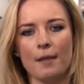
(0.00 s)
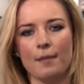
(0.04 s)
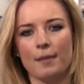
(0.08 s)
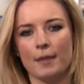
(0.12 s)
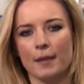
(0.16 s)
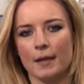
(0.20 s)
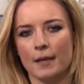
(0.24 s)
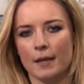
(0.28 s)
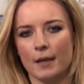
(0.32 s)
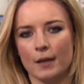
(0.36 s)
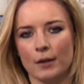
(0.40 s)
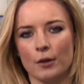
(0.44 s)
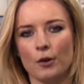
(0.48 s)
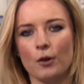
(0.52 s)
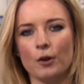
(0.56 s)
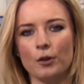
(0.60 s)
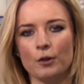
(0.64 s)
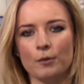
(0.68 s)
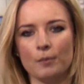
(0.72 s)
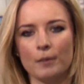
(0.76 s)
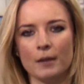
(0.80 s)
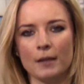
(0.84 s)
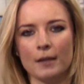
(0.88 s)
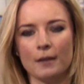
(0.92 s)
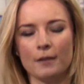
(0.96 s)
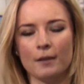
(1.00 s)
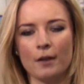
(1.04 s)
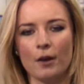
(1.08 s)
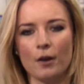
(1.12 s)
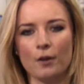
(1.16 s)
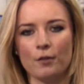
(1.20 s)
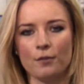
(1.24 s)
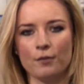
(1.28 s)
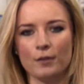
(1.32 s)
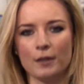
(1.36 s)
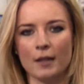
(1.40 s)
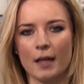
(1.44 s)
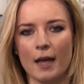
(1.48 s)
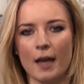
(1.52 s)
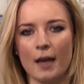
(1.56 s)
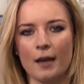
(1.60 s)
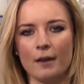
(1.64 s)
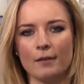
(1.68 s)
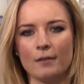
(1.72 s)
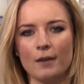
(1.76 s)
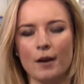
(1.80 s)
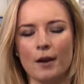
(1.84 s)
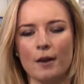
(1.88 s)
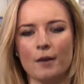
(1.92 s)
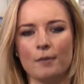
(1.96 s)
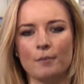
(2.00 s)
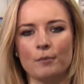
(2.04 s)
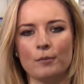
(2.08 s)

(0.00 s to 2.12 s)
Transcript: the economy over there.